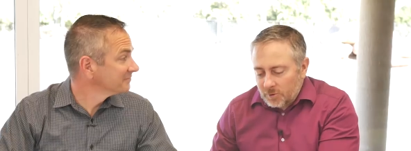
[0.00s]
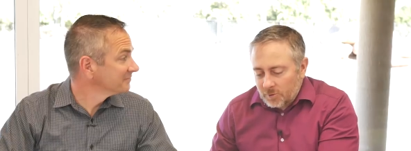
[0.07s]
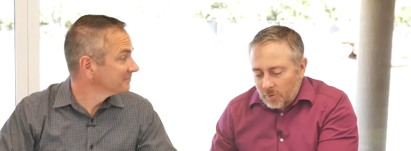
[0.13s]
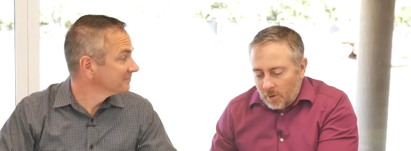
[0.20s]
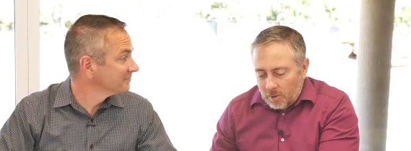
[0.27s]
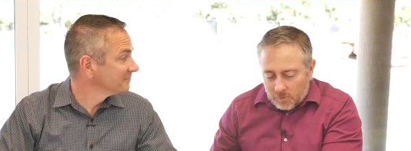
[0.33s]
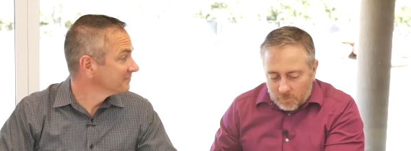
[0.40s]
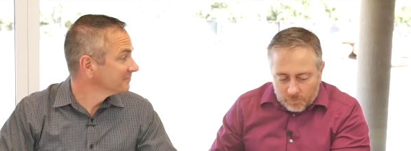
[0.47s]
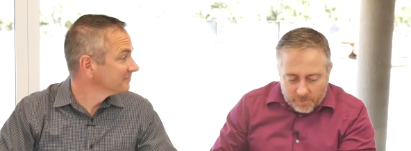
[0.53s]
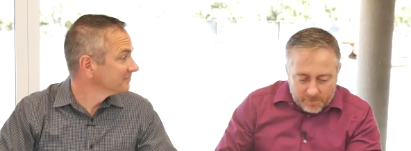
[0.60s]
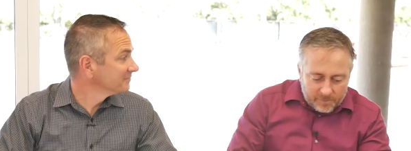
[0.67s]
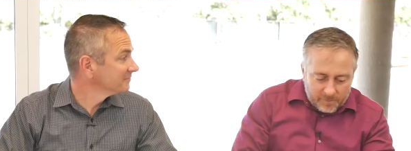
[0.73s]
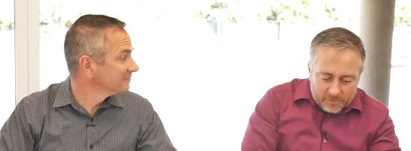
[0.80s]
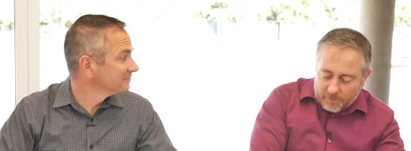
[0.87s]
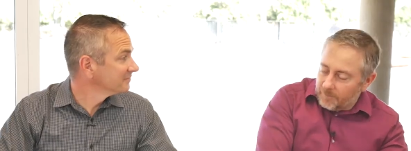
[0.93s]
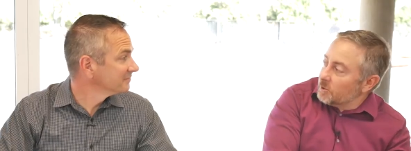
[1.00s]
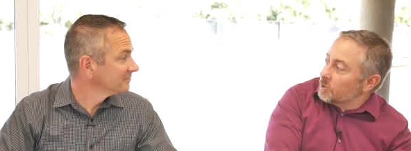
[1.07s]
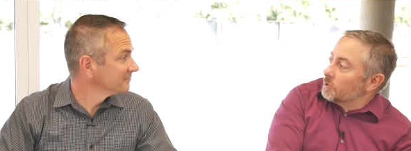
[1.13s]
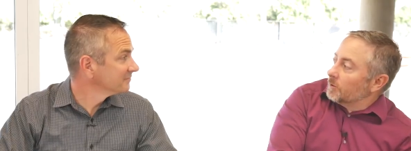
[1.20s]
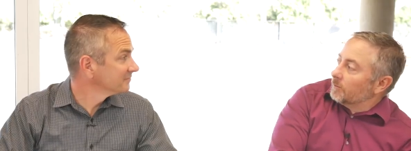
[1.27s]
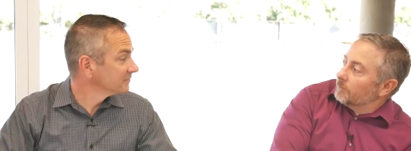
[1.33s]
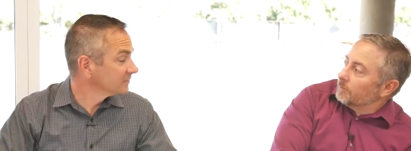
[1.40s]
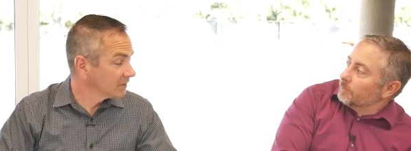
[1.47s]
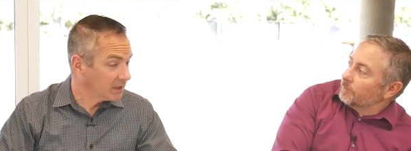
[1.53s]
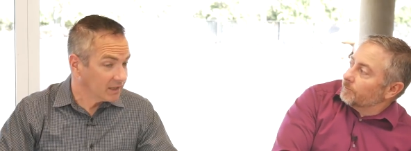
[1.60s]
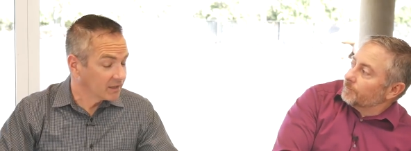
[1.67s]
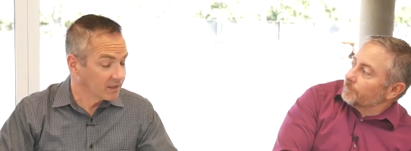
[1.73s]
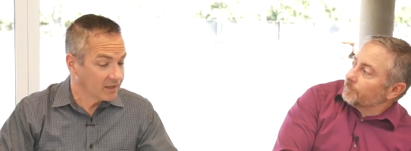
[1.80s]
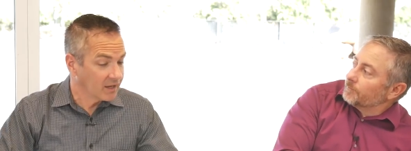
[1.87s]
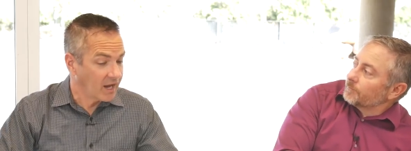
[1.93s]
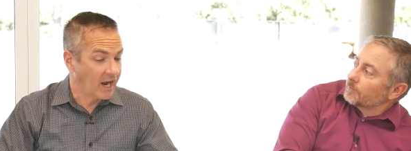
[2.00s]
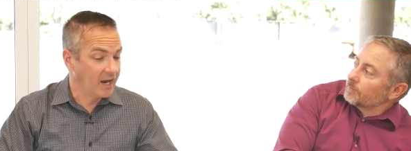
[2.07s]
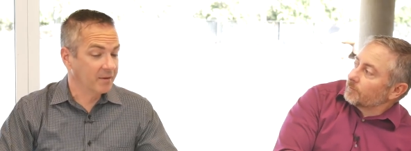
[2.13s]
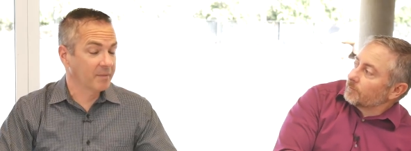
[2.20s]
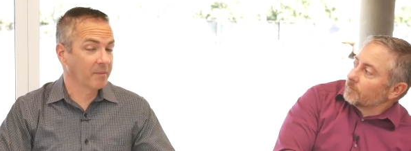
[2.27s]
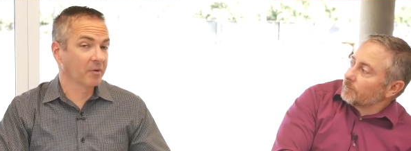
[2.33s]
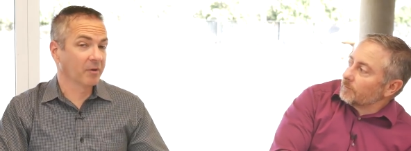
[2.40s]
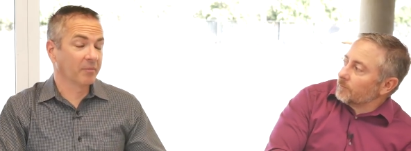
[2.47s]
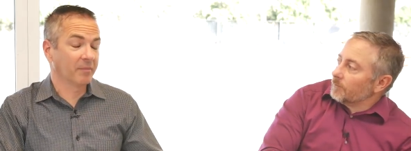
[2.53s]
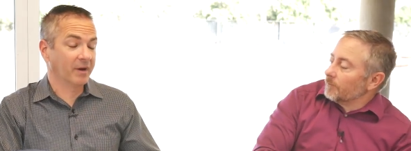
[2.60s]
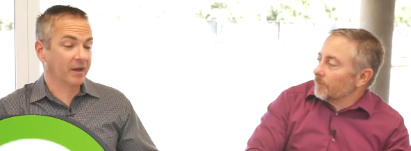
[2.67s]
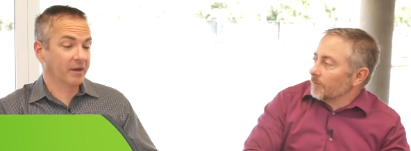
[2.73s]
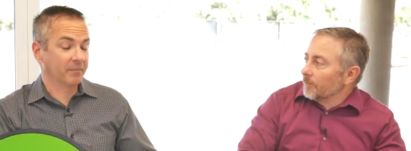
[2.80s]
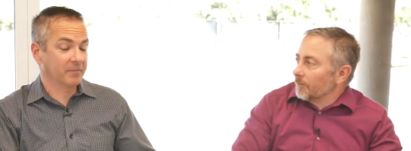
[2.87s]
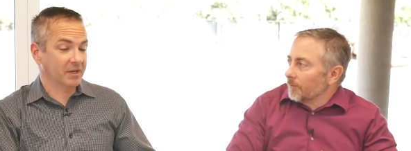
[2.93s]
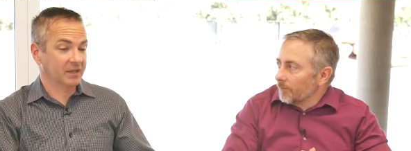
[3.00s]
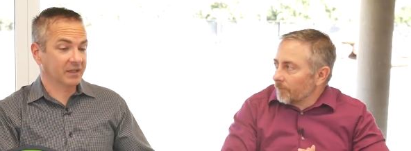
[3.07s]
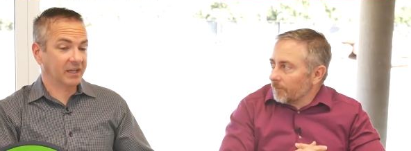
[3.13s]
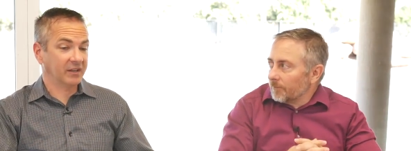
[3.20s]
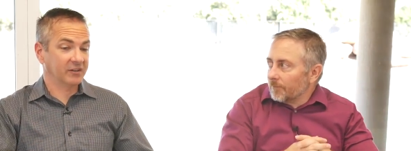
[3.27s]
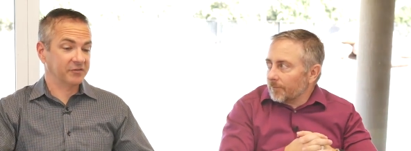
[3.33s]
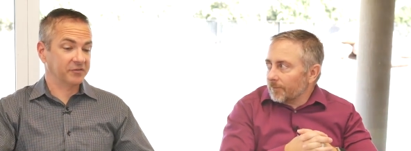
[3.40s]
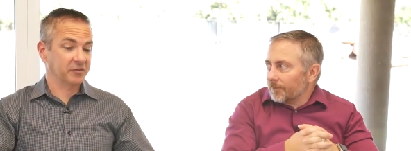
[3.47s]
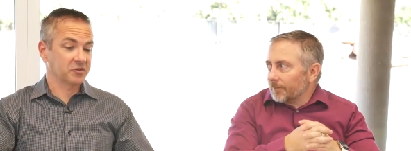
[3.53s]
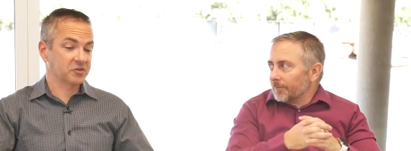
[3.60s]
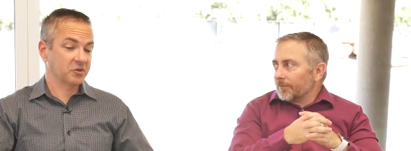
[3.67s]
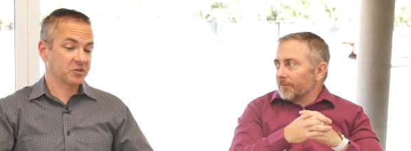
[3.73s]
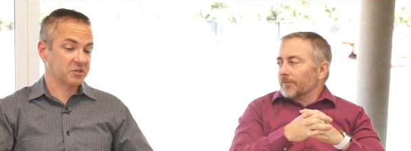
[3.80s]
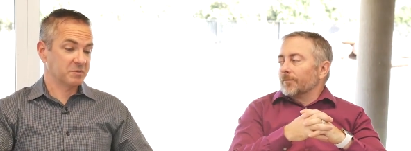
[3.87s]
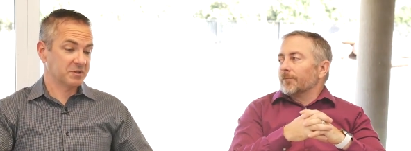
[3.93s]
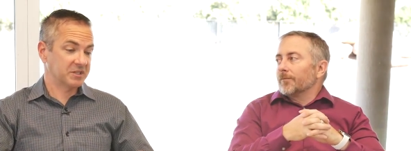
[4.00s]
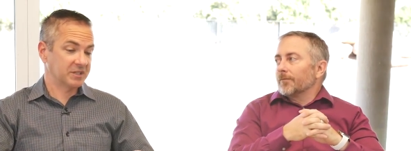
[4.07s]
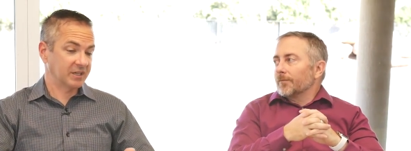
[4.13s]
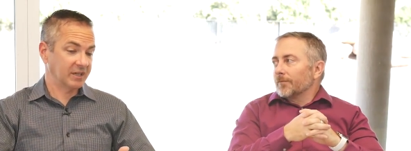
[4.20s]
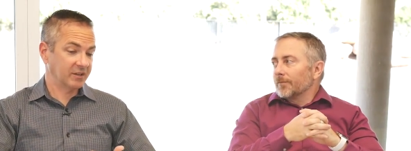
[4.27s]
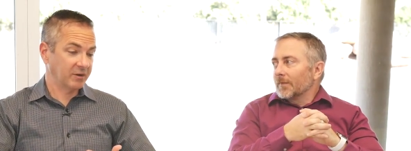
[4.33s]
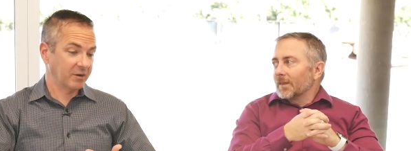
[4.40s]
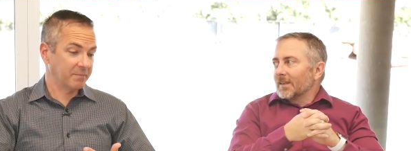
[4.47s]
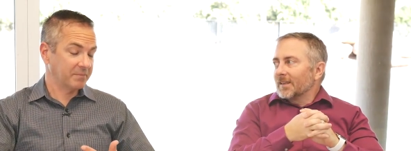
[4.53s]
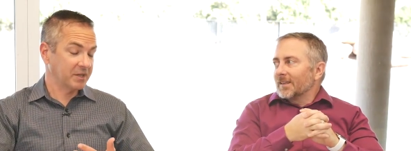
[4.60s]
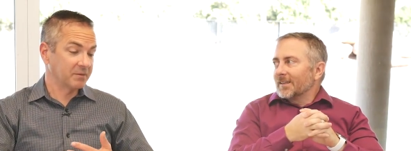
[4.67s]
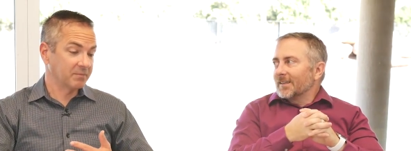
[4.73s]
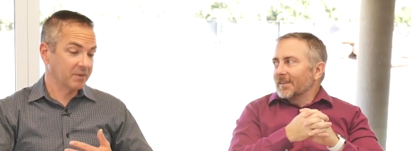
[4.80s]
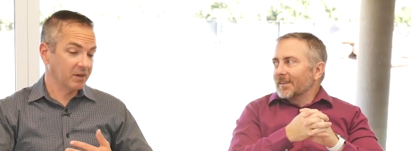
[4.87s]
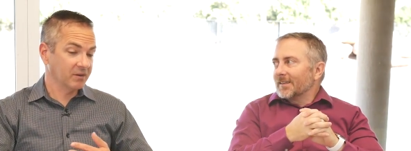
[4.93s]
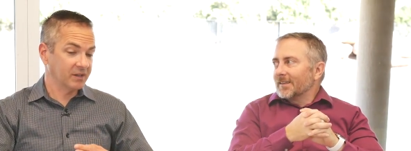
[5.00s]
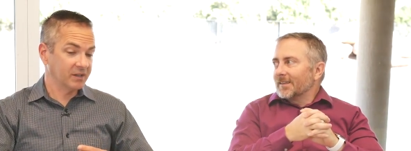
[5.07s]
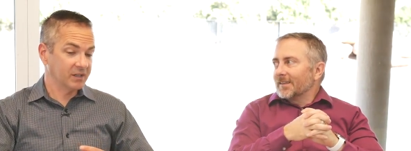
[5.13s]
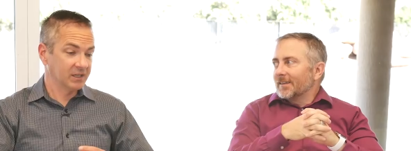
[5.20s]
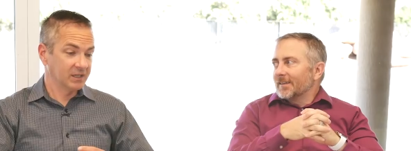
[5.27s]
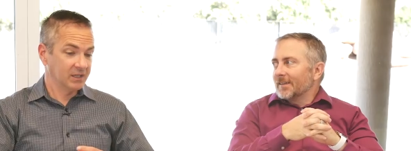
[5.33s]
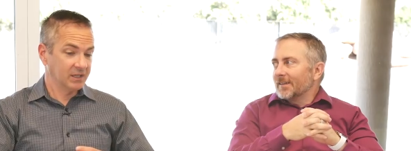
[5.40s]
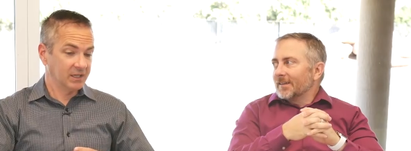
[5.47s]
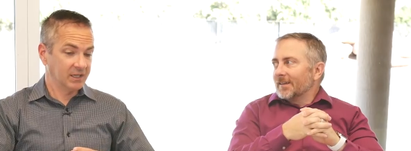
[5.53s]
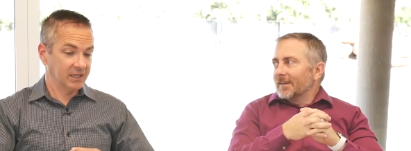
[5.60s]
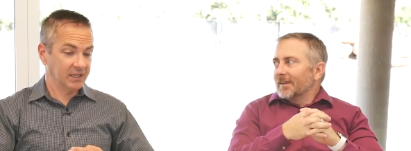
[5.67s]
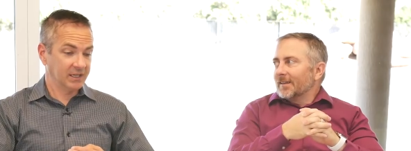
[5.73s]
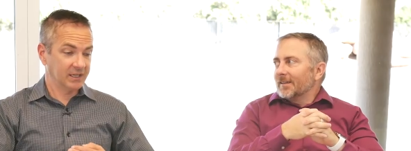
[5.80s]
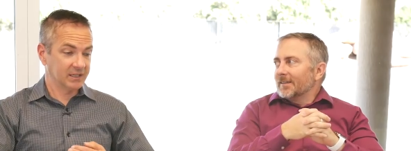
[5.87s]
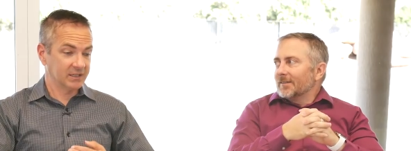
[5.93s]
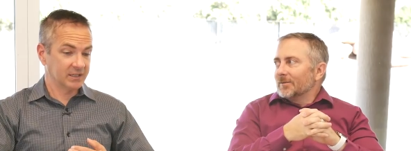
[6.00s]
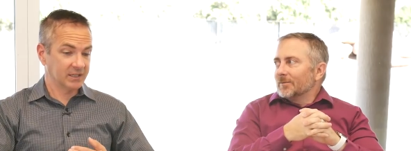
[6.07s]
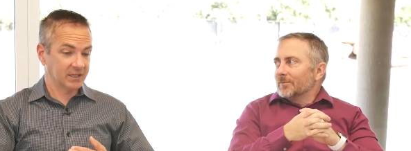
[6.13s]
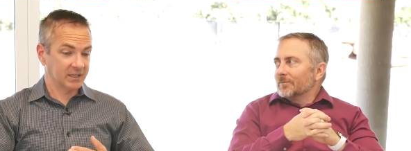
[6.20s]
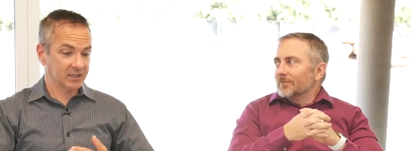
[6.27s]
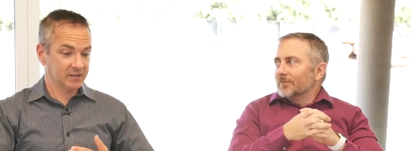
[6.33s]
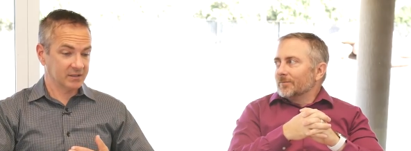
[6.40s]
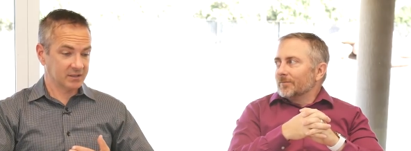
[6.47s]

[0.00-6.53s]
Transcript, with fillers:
Speaker 1: starts with the vision.
Speaker 2: Yeah. I remember my me and Kelly's first Christmas together being married, and uh,